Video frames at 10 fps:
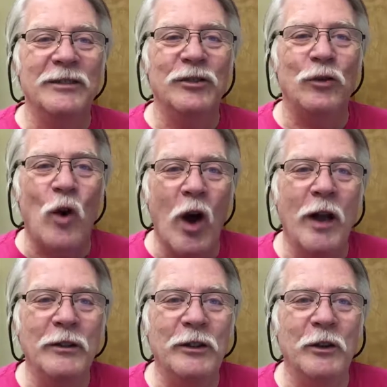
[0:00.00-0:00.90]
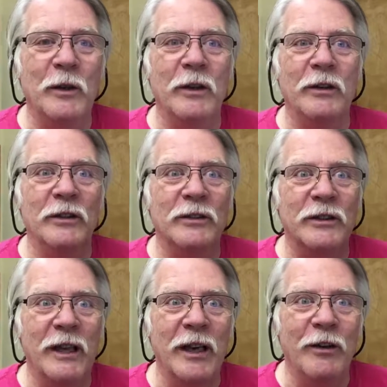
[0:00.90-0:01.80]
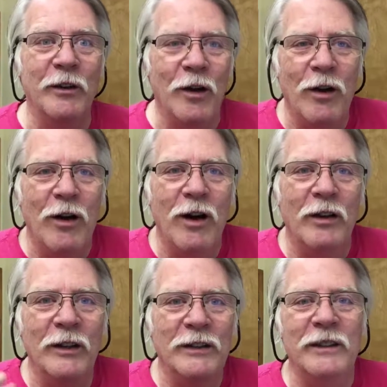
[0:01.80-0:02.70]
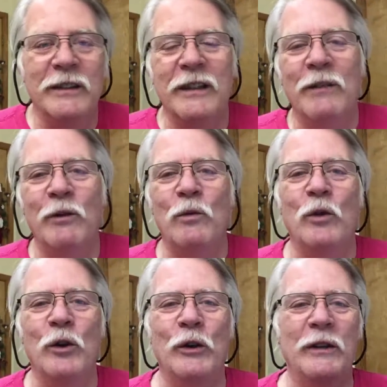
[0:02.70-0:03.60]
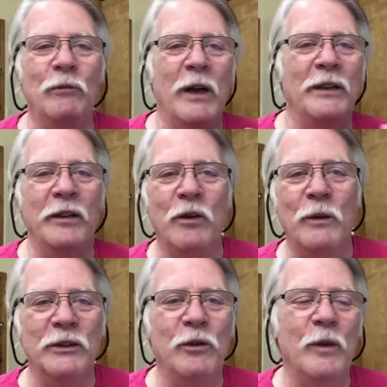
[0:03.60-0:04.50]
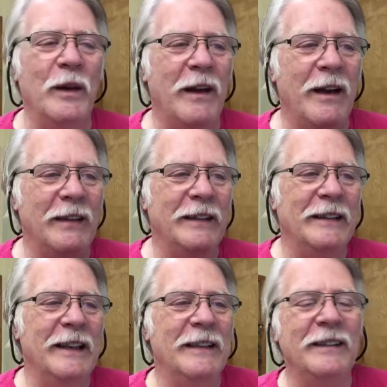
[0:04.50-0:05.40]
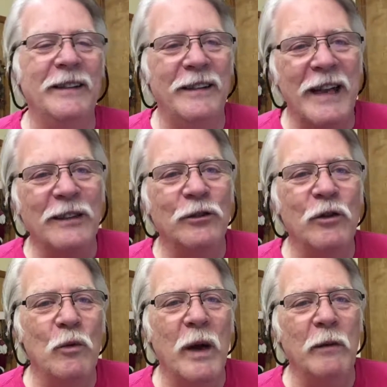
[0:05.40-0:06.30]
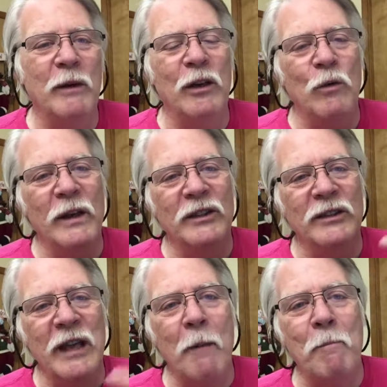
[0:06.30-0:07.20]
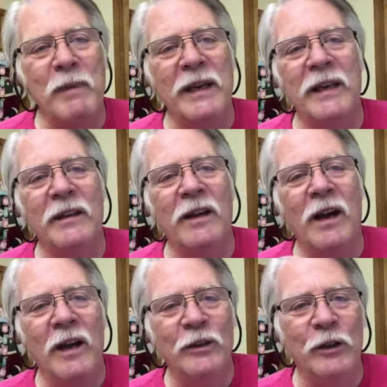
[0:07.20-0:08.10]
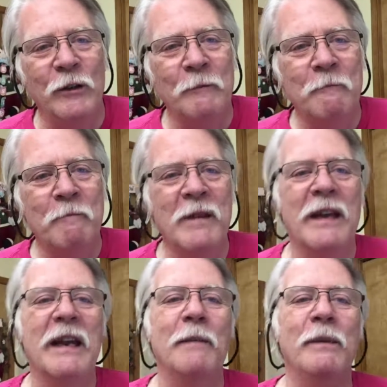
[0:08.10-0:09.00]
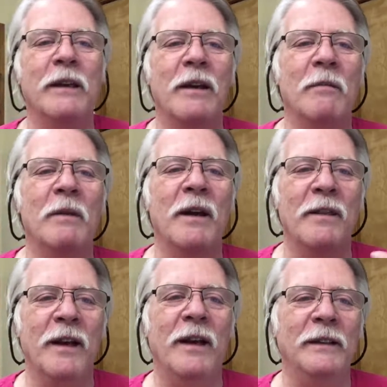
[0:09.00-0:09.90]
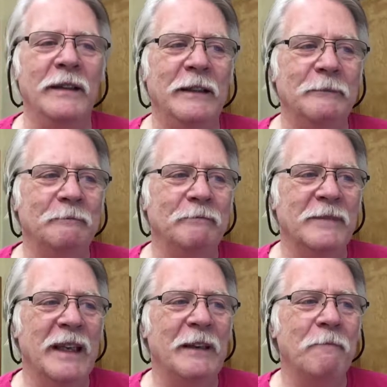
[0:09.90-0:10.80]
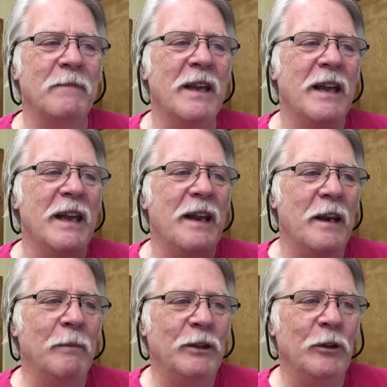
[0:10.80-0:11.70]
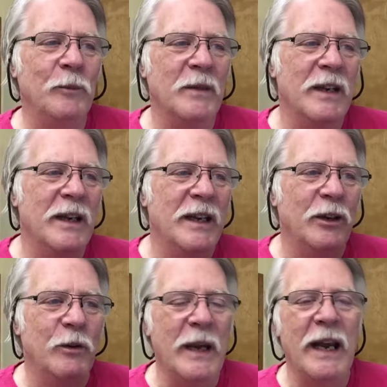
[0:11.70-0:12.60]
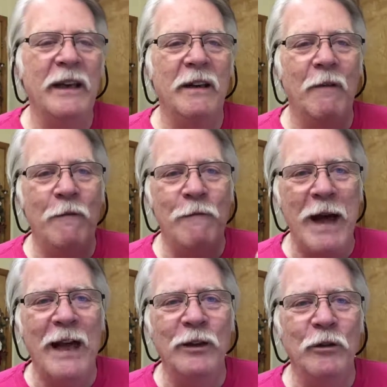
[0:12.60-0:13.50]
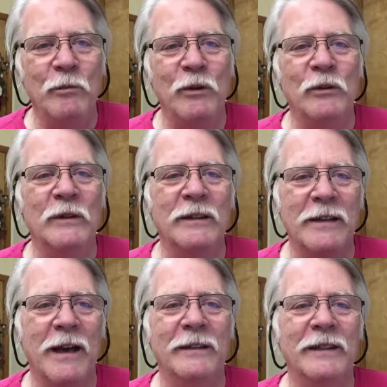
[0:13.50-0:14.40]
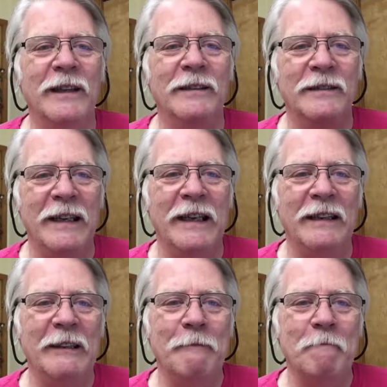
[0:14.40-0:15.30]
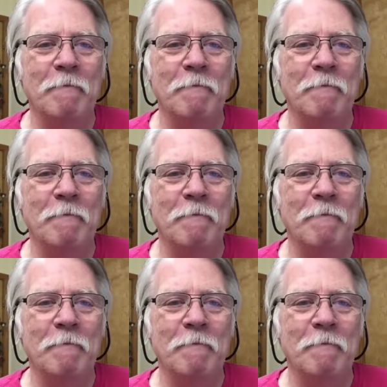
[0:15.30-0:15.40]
drawn to and they're just there and awe, listening to every word and wanting to know what's going on. And, and that's who you want to be. You want to stop being the hunter and become the hunted. Okay. Number two, create valuable content daily.